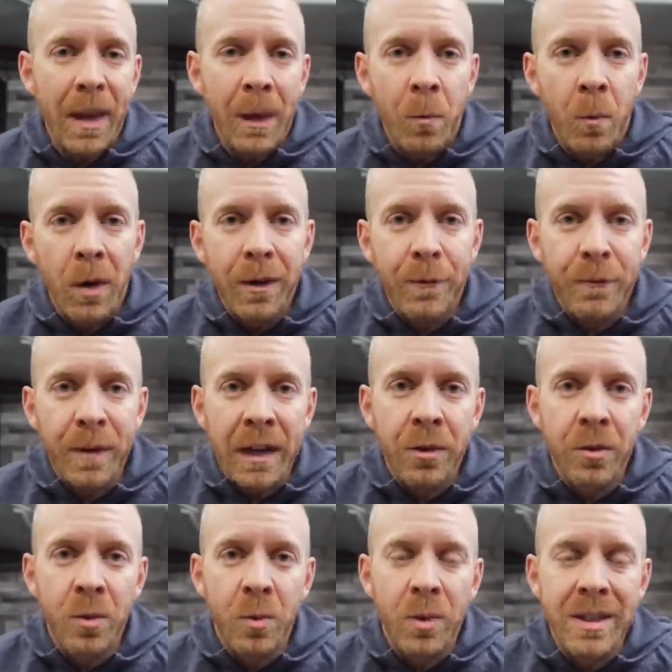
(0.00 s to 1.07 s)
And what it
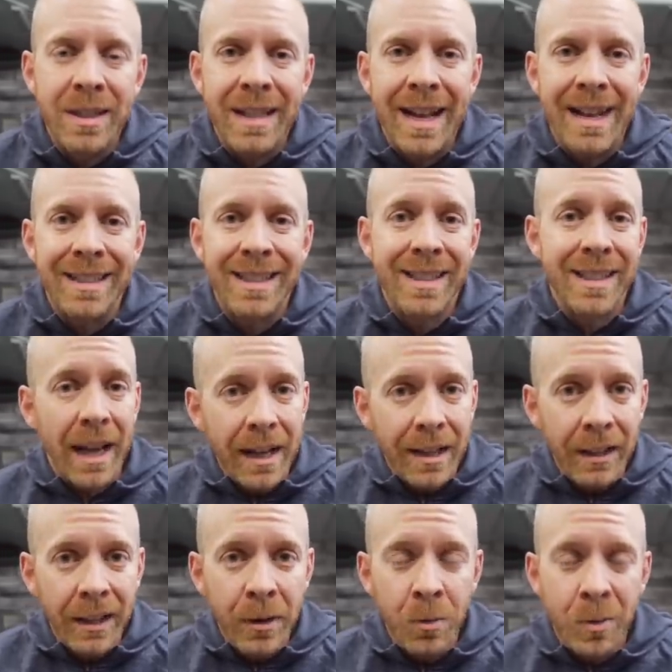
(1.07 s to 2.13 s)
found was that
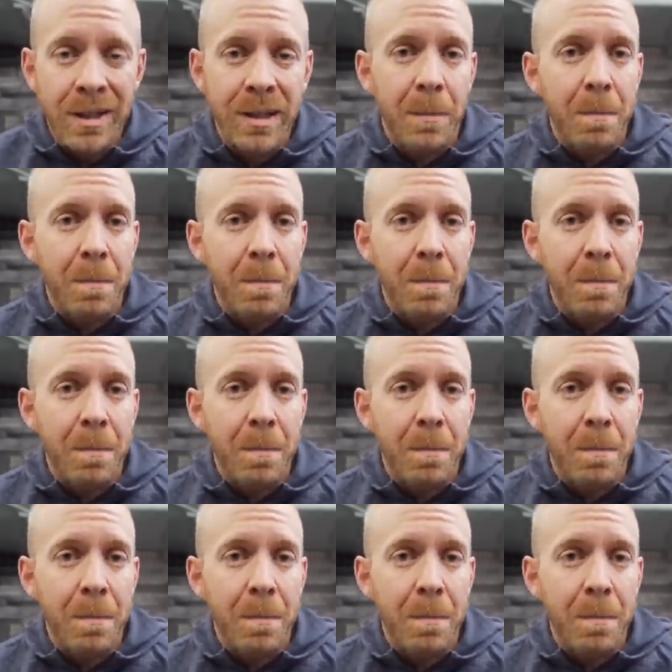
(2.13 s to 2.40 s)
cycling was the